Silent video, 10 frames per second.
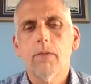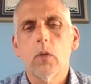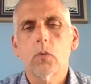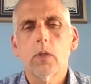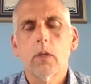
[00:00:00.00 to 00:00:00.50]
a
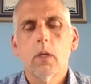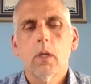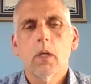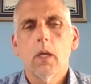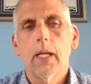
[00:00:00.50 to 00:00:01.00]
filter.
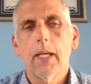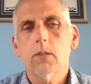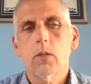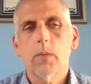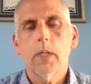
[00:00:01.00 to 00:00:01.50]
And
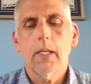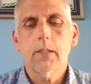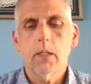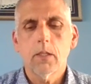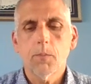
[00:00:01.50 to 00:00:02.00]
that's something
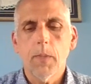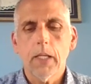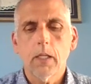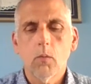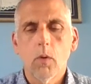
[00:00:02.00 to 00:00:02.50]
that's
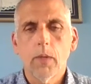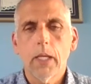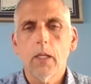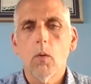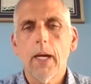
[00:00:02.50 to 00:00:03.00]
inspected when
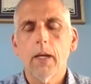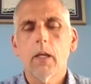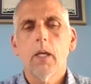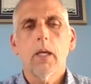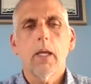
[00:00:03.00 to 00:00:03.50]
they go out
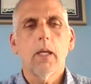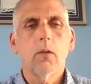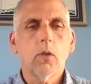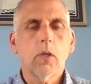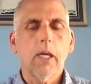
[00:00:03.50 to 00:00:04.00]

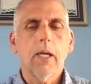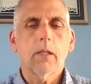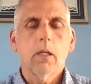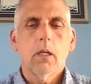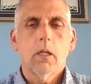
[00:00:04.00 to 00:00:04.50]
and look at
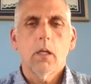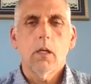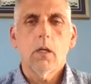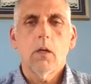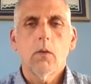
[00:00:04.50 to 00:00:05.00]

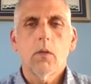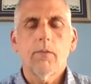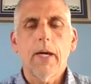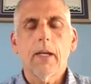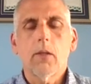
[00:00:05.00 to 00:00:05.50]
the
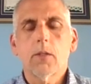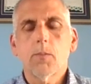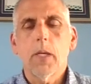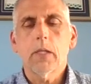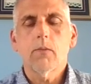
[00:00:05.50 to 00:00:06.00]
final
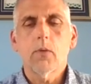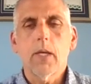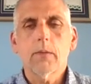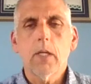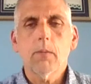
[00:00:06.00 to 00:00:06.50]
inspection for
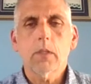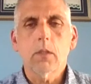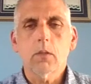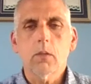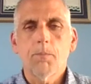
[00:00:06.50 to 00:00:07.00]
that septic
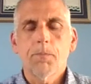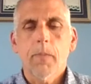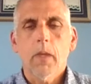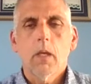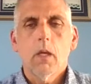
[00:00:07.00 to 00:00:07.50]
system.
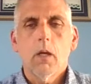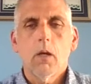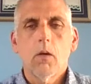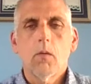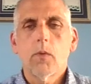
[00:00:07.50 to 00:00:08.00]

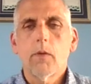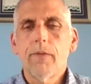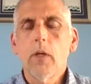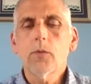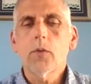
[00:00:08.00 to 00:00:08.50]
The
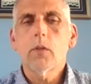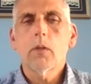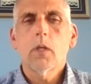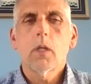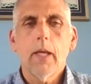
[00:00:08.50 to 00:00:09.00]
filter,
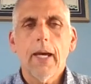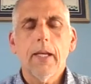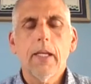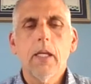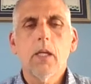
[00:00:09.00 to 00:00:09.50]
the
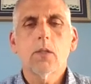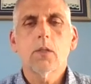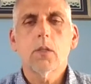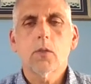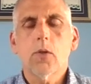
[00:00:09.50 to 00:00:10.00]
idea is
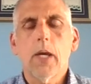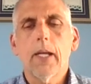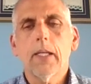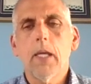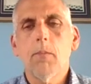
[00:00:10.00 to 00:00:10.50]
it's trying
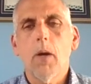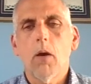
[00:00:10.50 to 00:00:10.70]
to keep